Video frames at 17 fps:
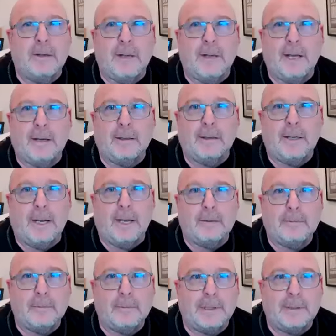love, I,
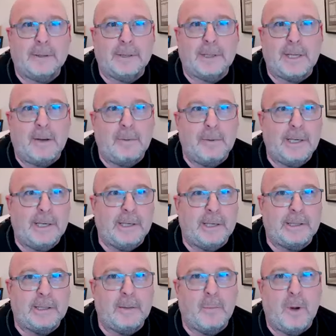yeah, we, Scott, we need to
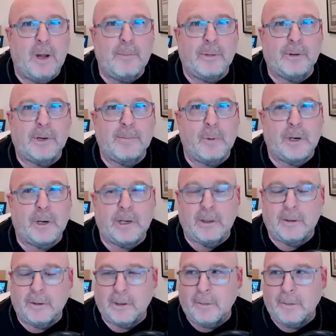get some web 3.0
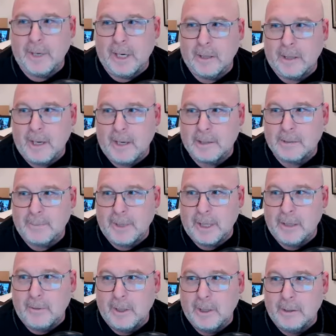on the podcast, by
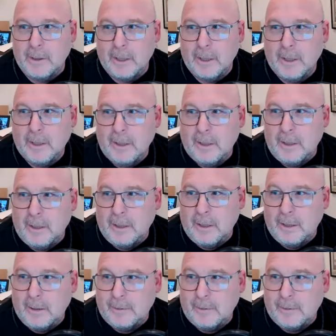the way. Um,